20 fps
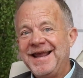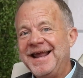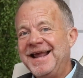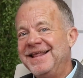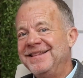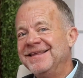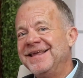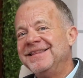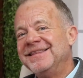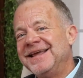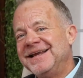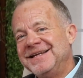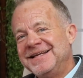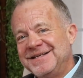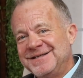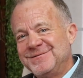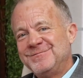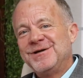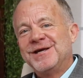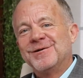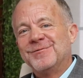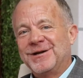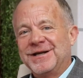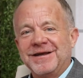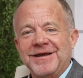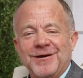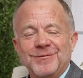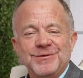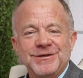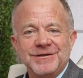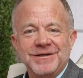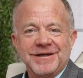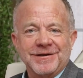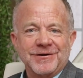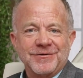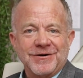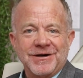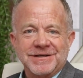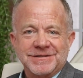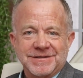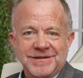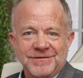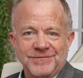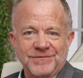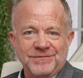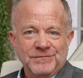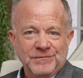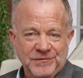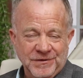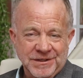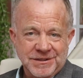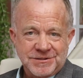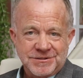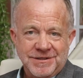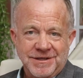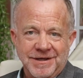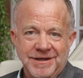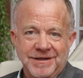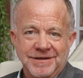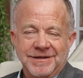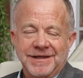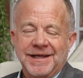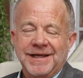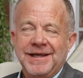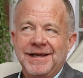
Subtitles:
and then they need to be able to help you get across the finish line.